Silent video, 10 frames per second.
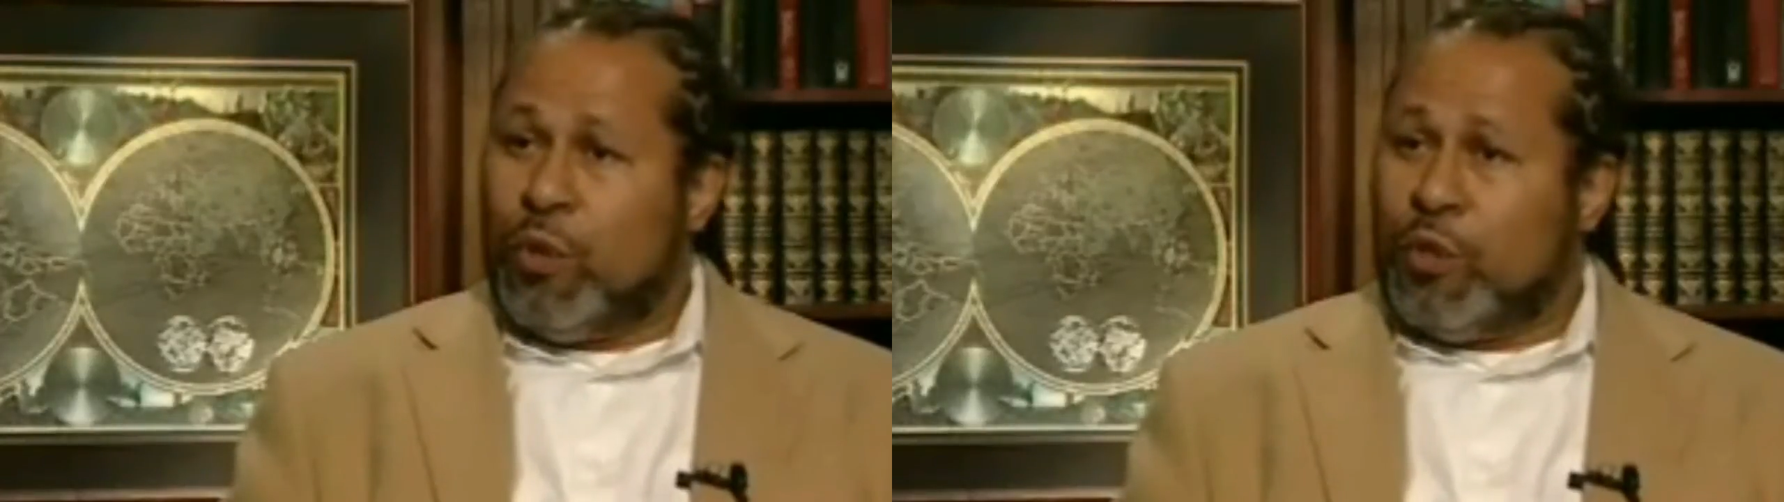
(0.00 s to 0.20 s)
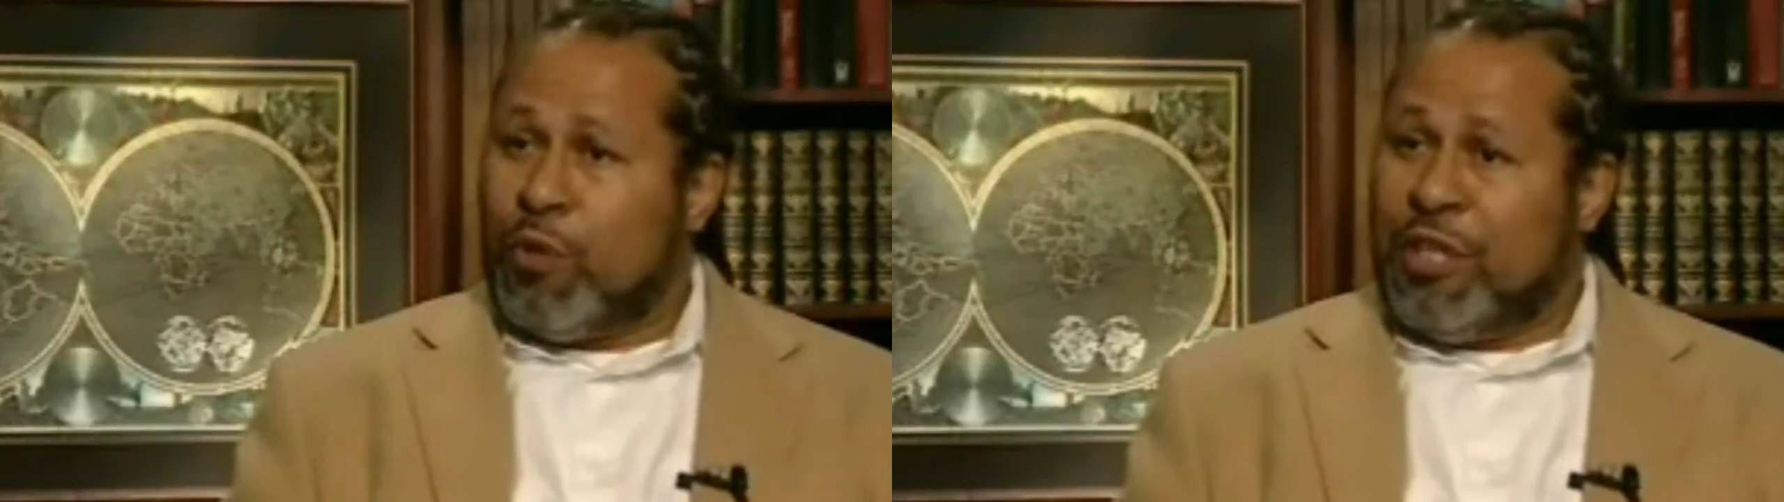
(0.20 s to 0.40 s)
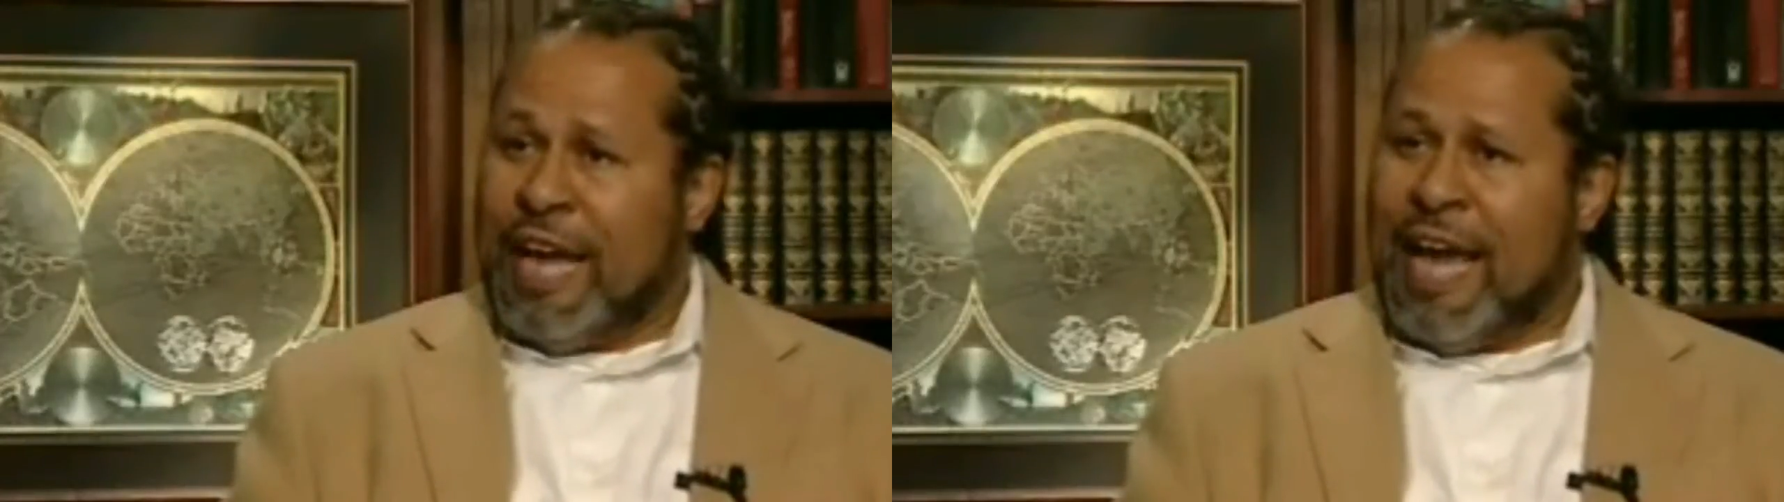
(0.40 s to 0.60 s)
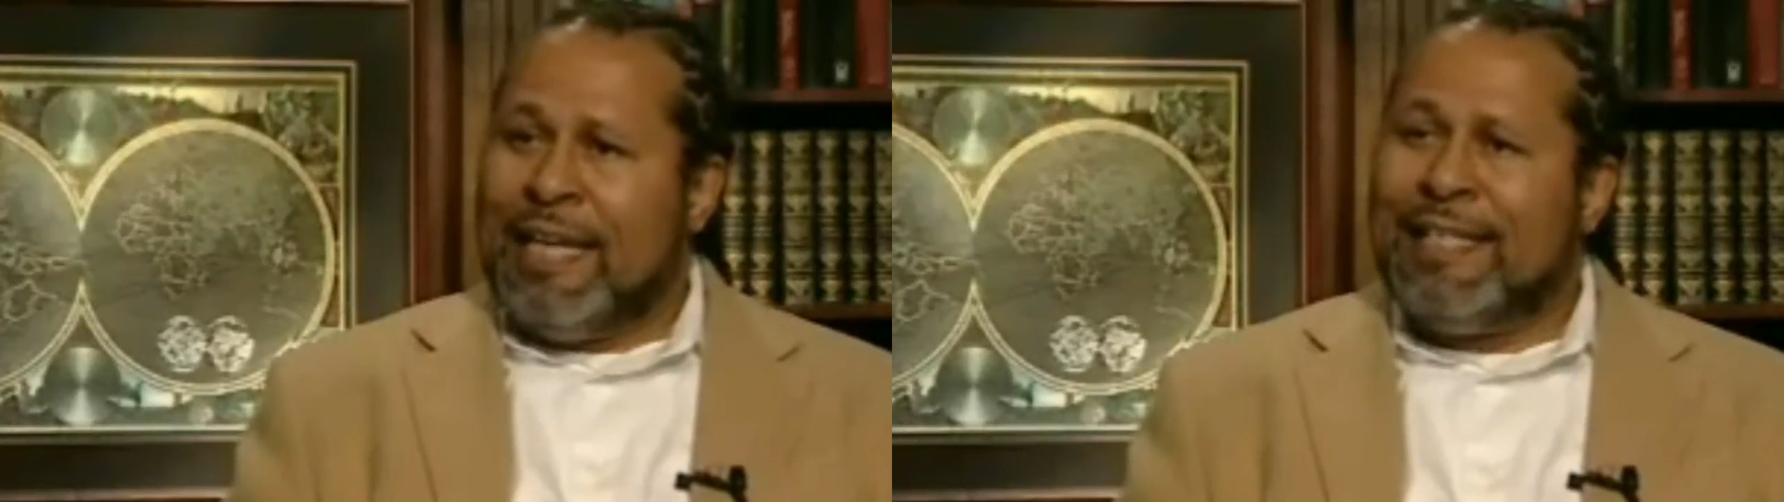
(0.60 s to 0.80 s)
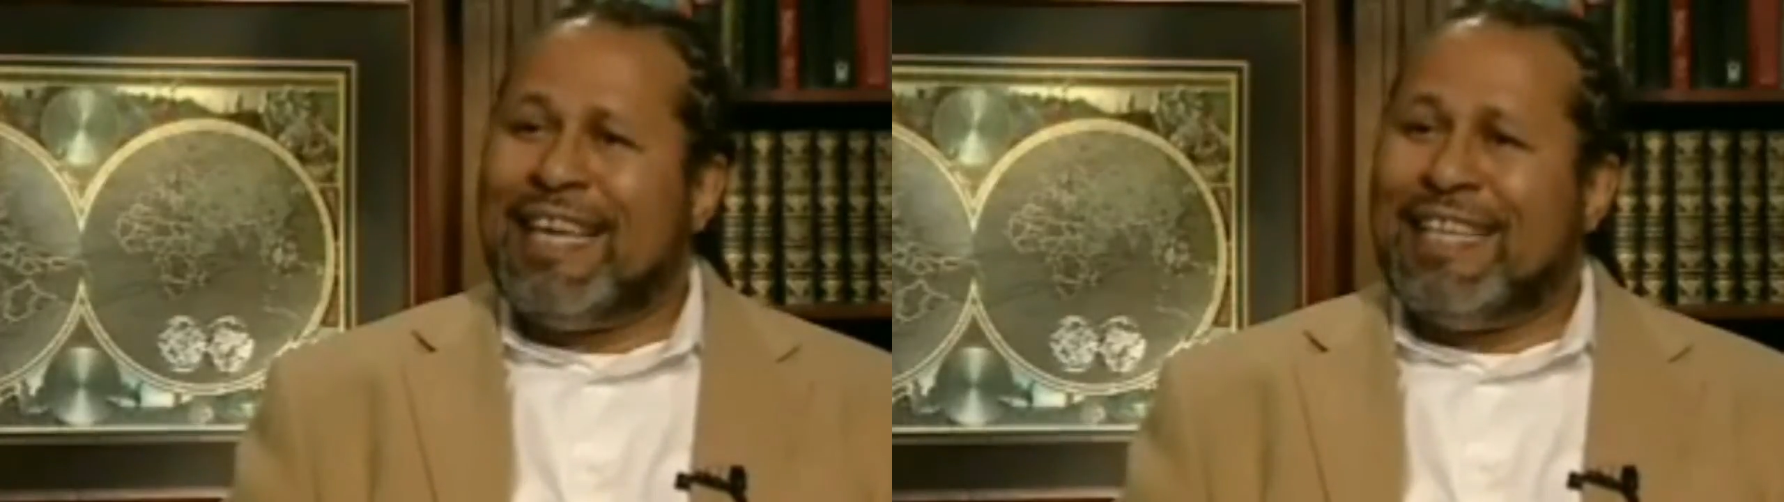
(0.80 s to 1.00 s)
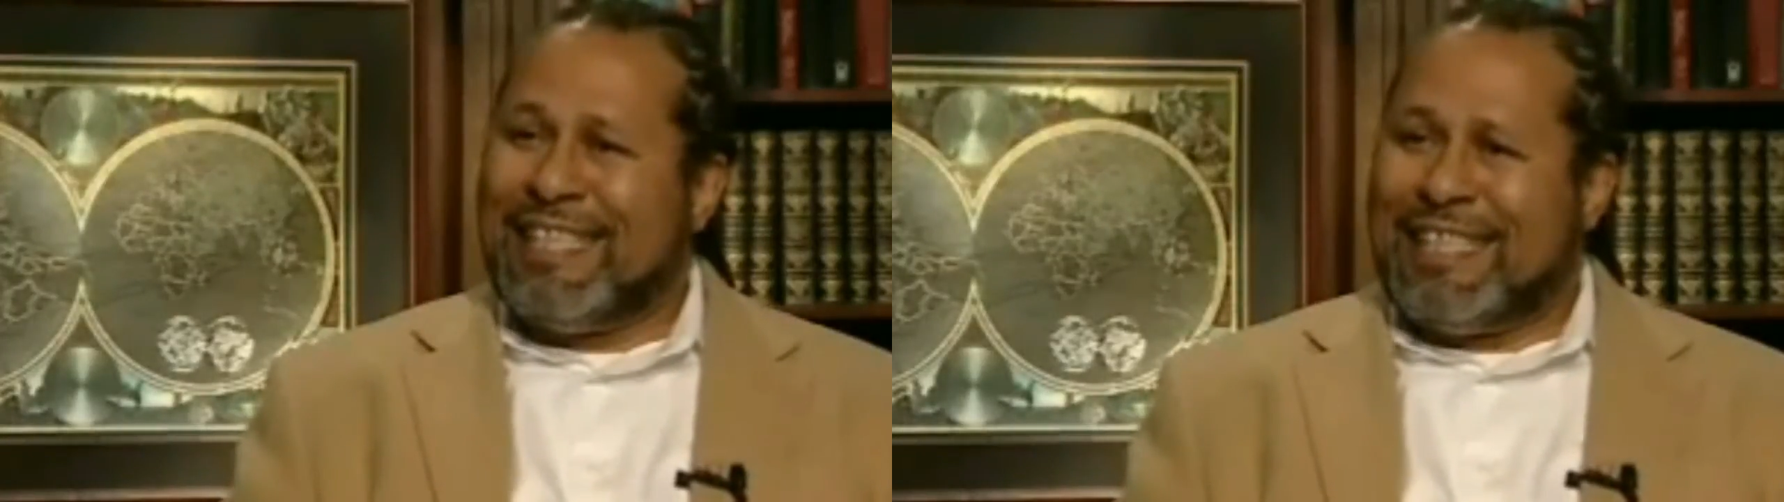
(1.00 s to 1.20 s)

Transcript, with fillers: which retains its